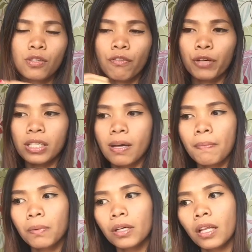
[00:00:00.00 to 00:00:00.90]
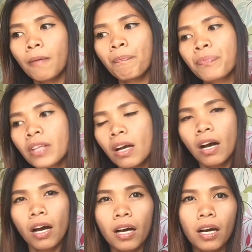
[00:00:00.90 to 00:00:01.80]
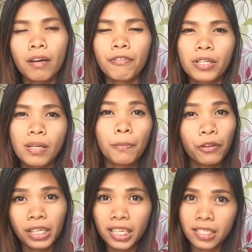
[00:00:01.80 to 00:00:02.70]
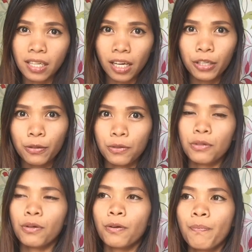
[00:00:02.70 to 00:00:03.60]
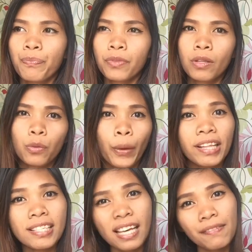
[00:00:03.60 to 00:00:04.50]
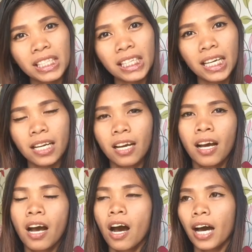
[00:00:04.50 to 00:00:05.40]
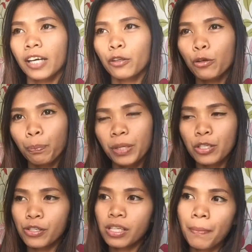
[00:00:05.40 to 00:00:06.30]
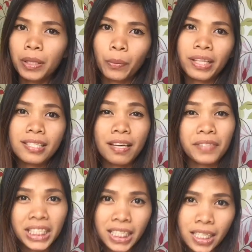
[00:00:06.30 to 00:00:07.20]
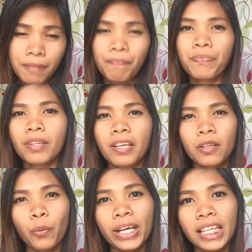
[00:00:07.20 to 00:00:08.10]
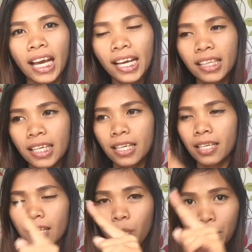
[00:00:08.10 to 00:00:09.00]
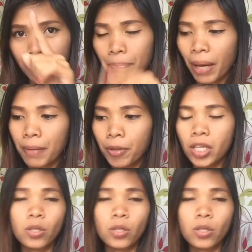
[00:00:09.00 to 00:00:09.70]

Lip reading: So, for example, 3 years na kayo. So, 2017, ito yung pictures namin 2017. 2018, in one band paper.